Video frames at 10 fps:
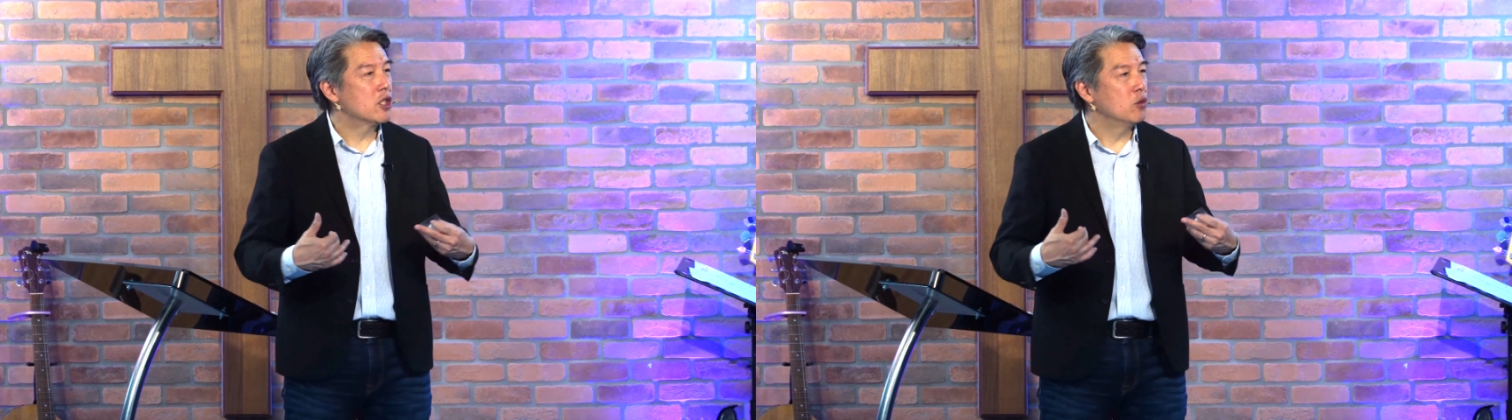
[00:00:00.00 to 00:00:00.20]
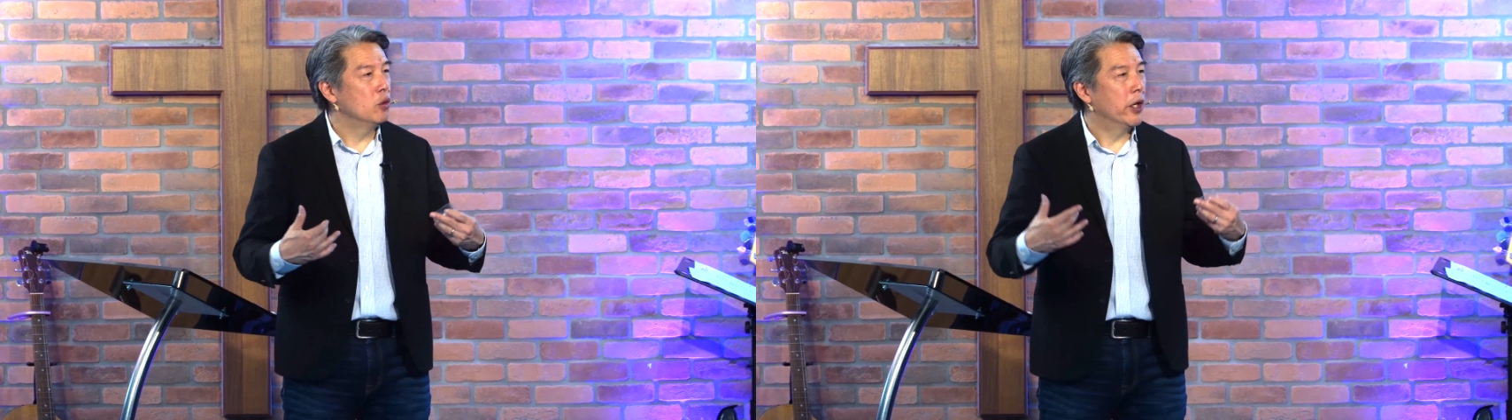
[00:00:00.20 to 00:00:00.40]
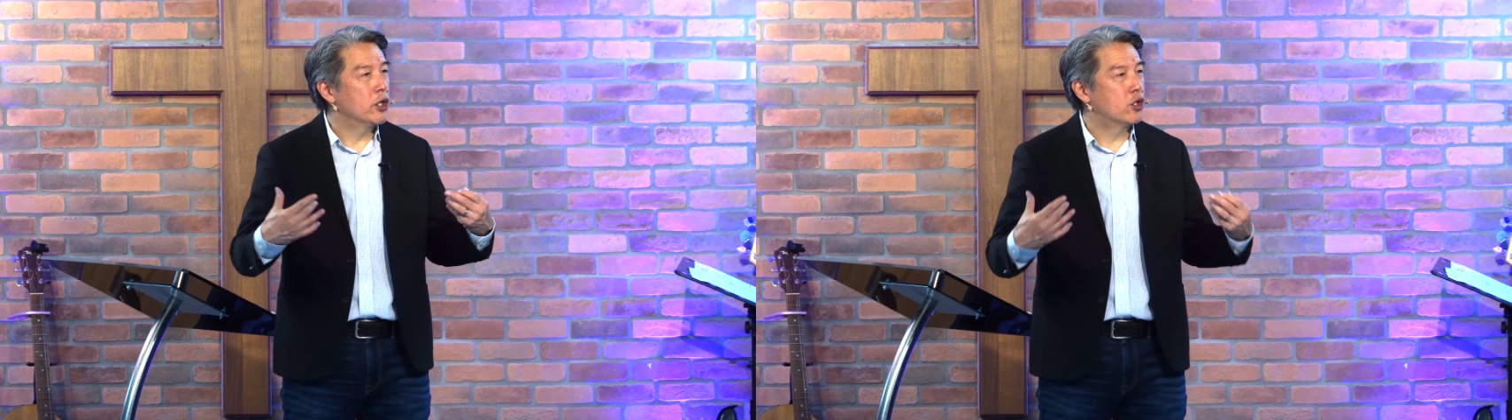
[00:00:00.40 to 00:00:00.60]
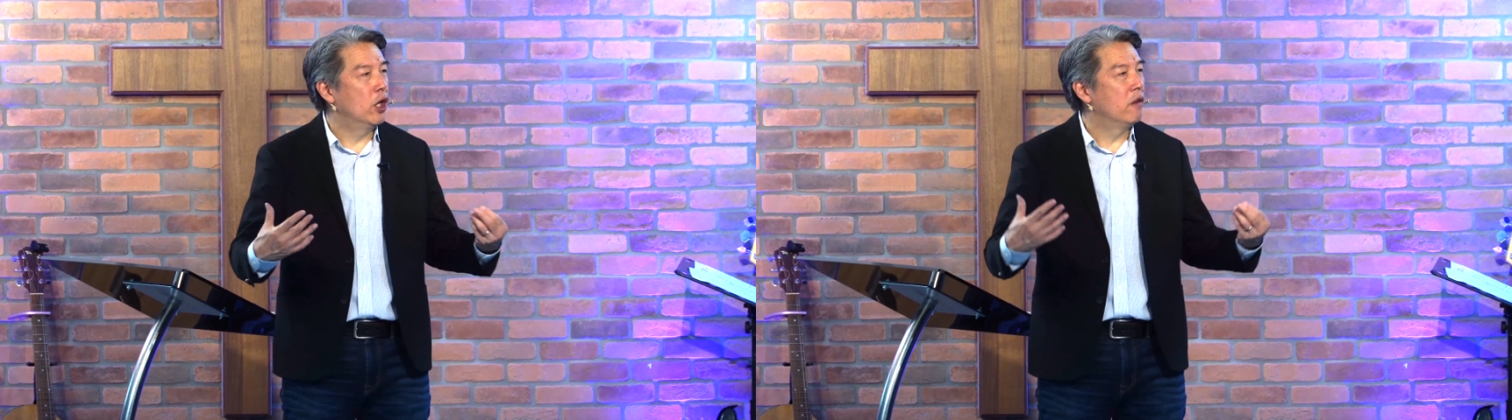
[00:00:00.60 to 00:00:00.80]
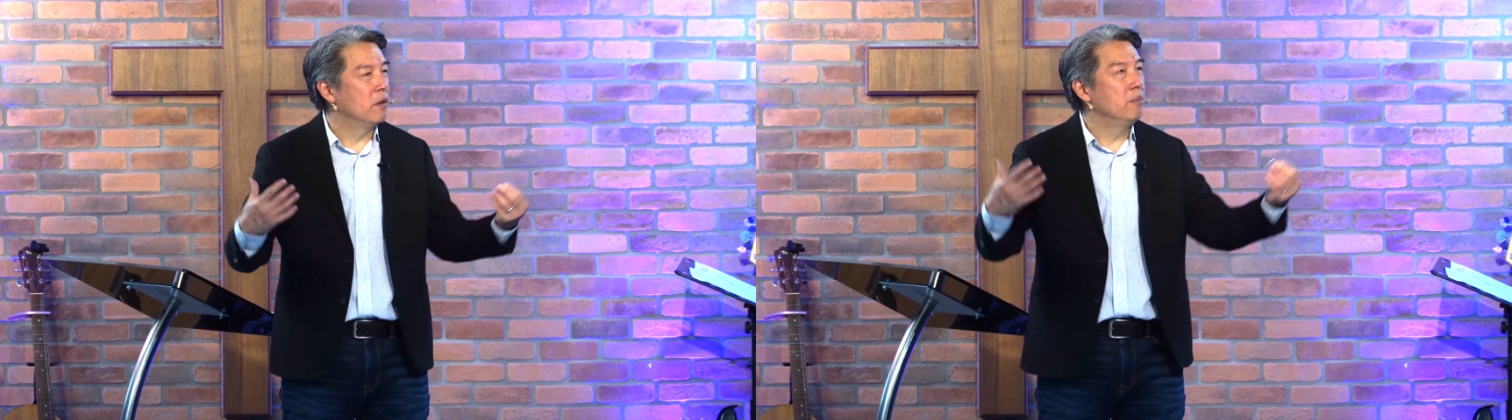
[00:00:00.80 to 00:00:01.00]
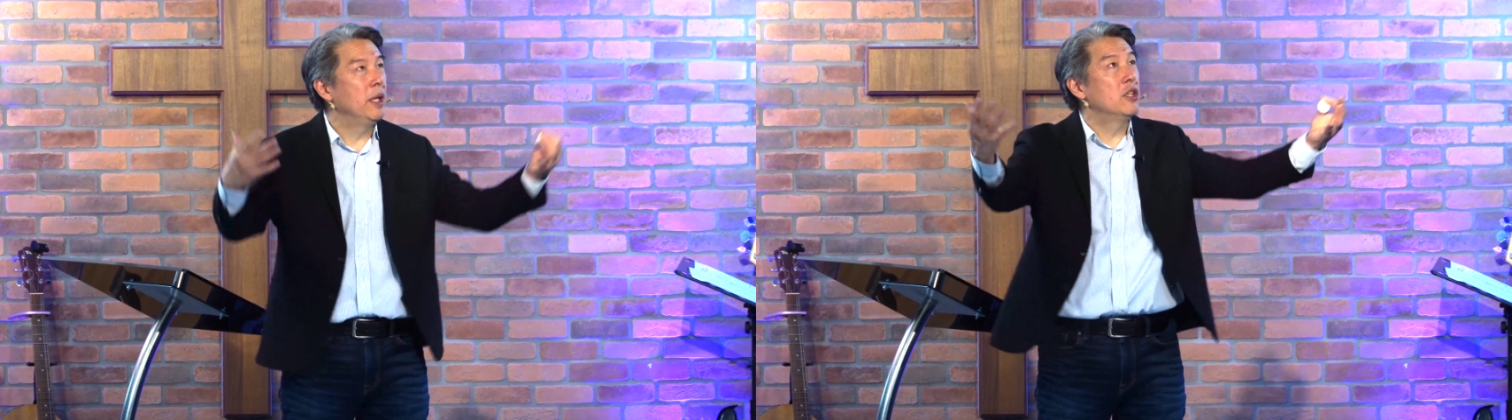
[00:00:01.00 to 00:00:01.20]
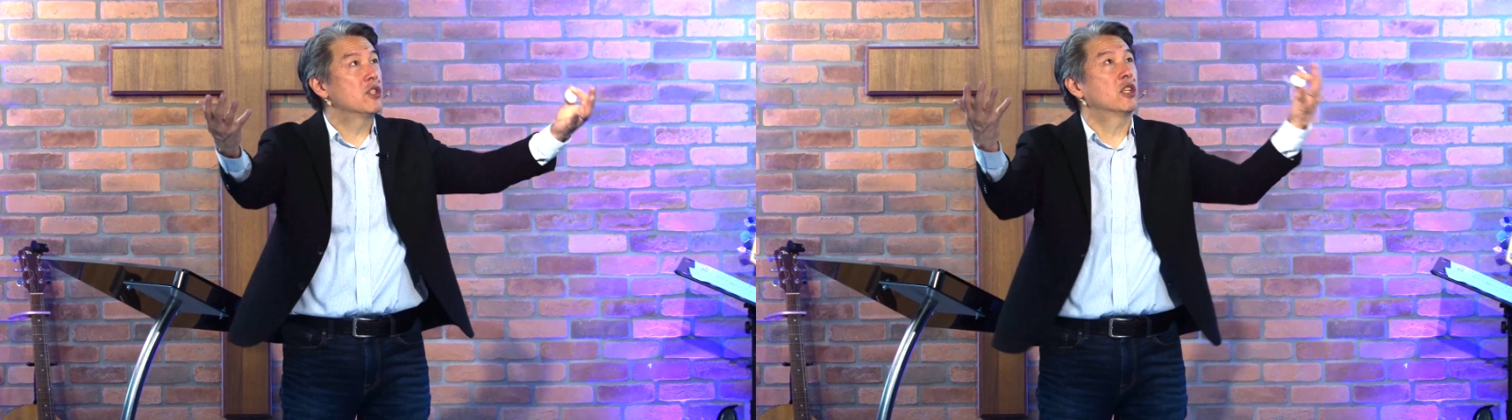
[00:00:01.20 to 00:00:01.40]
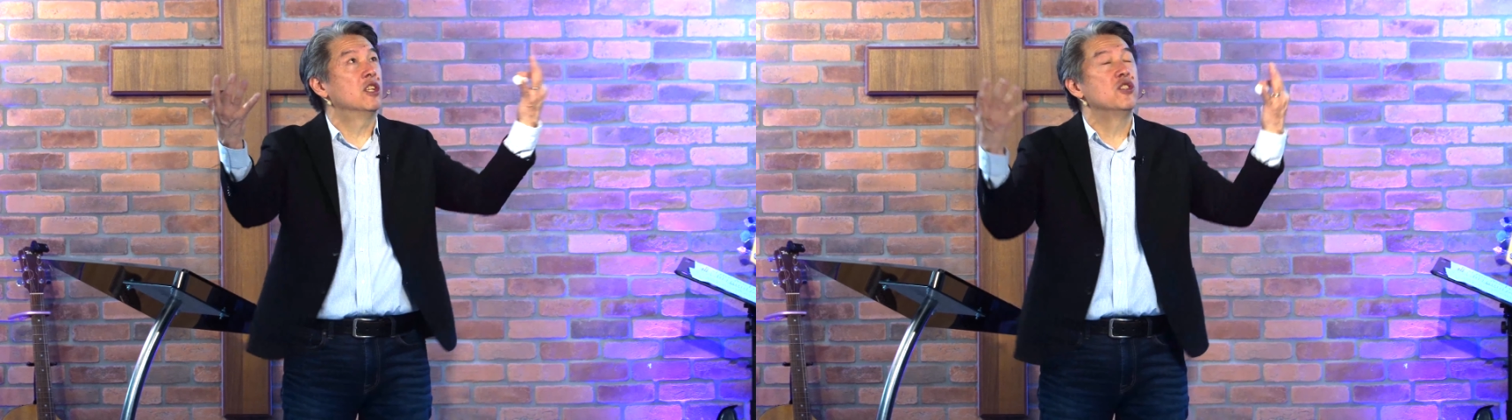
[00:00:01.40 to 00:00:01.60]
we want to turn from being
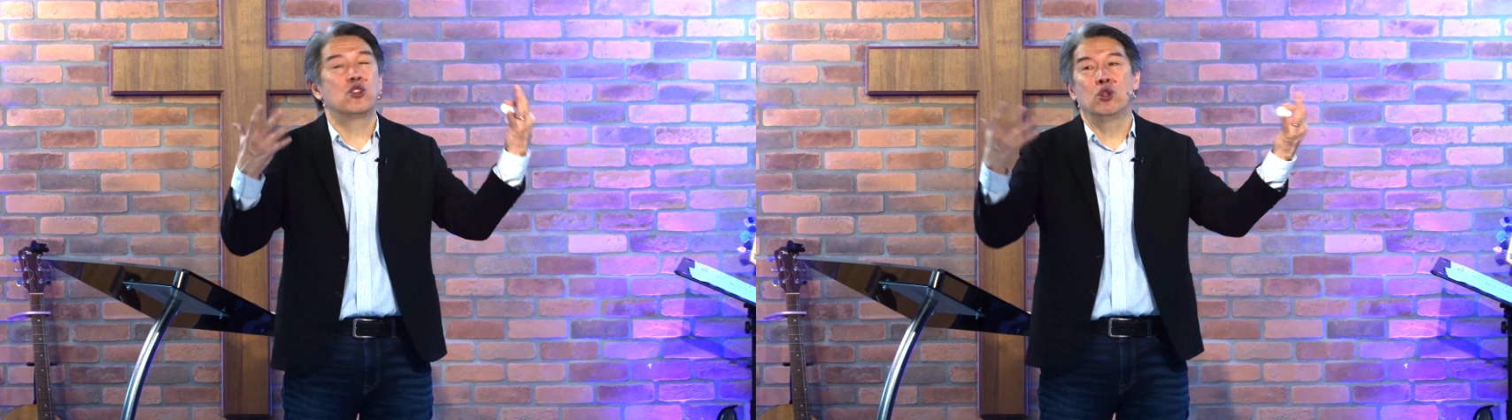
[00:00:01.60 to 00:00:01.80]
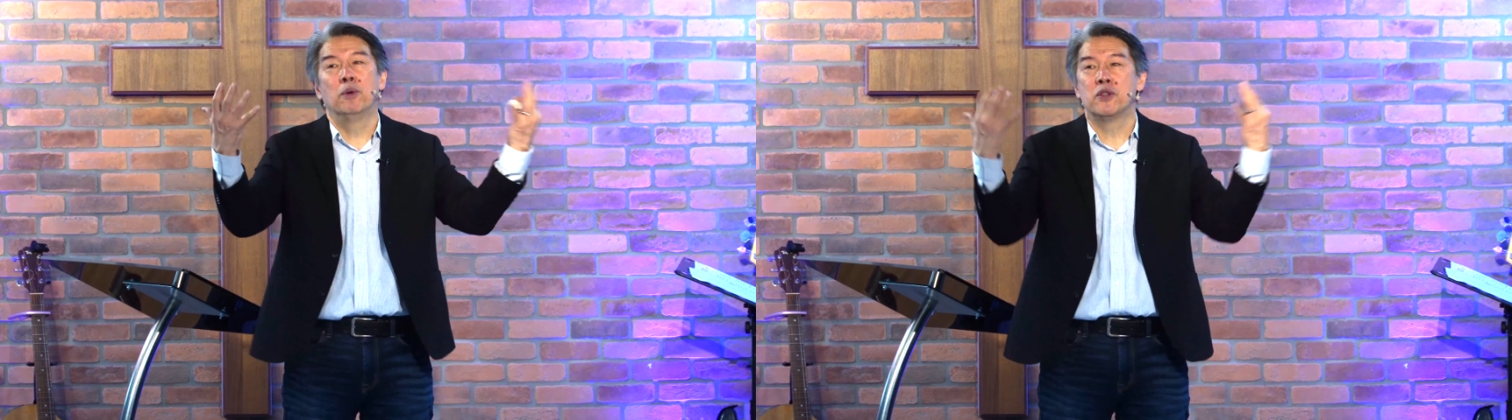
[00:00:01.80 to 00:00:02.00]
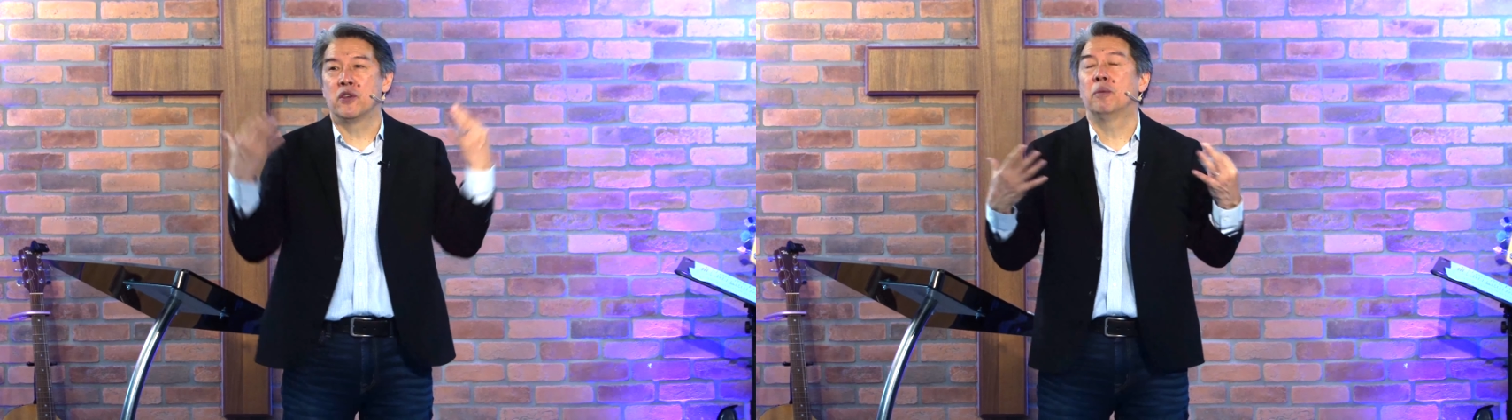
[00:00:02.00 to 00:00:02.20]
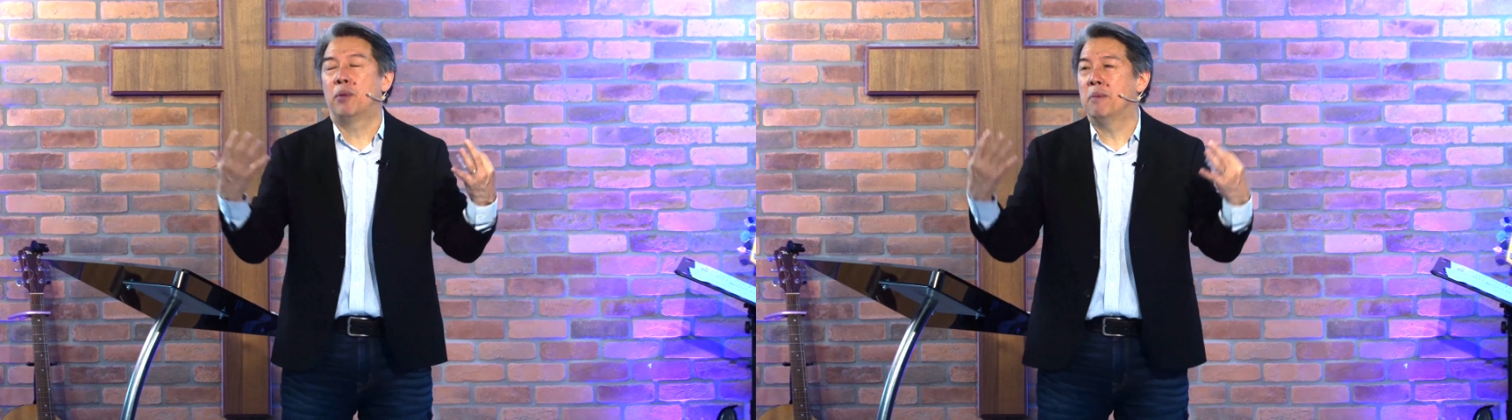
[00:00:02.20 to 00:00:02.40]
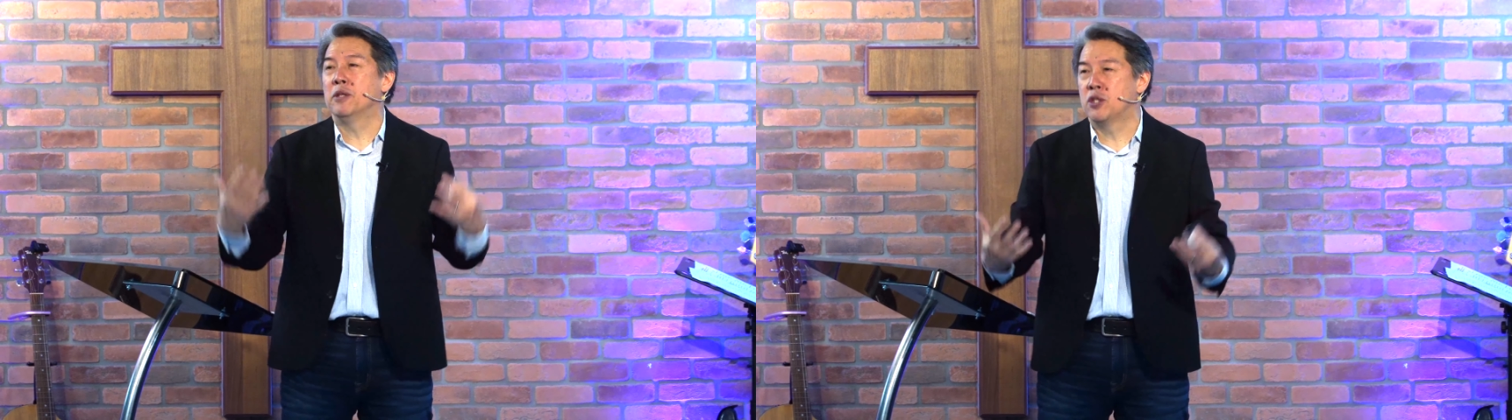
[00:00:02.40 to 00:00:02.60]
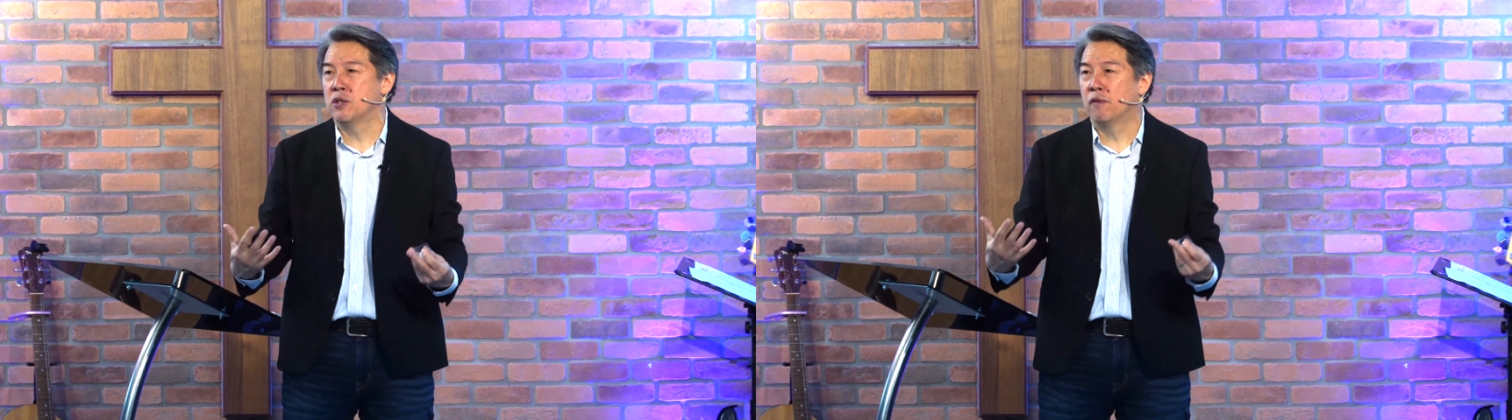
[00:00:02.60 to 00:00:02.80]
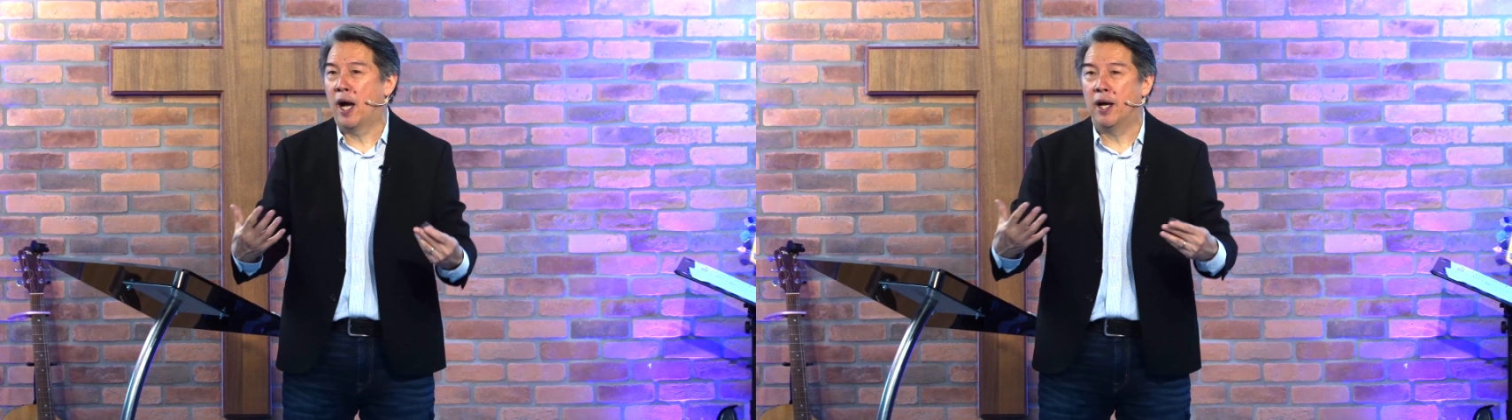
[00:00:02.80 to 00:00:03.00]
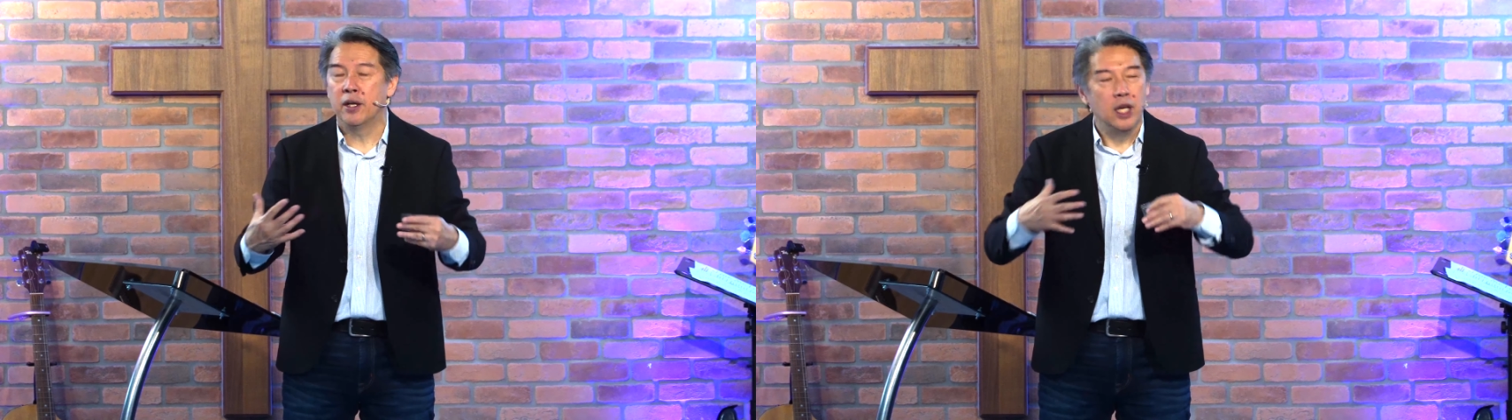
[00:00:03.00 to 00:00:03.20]
just consumers of the promises of
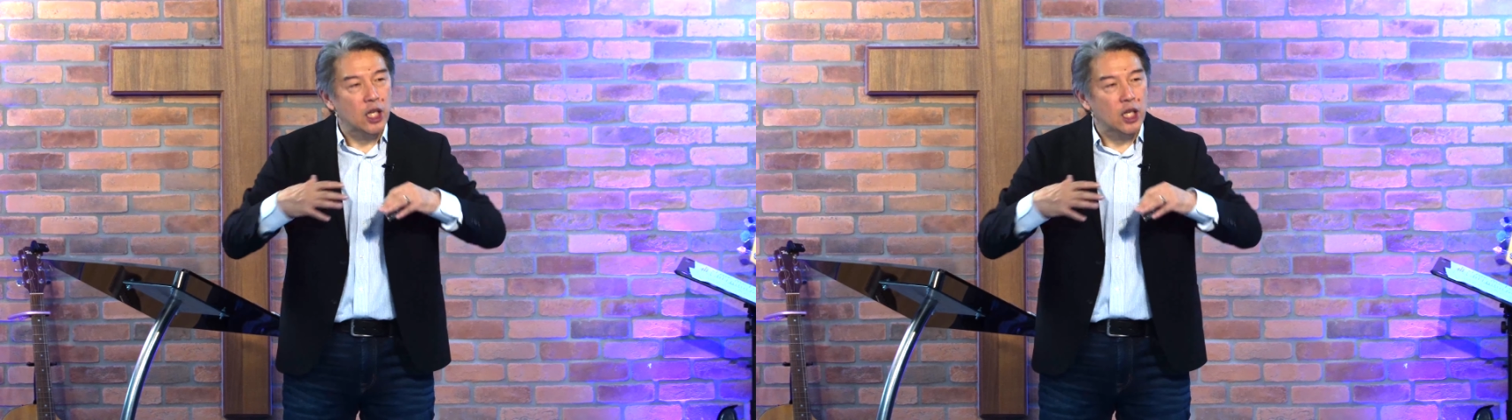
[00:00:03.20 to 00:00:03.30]
God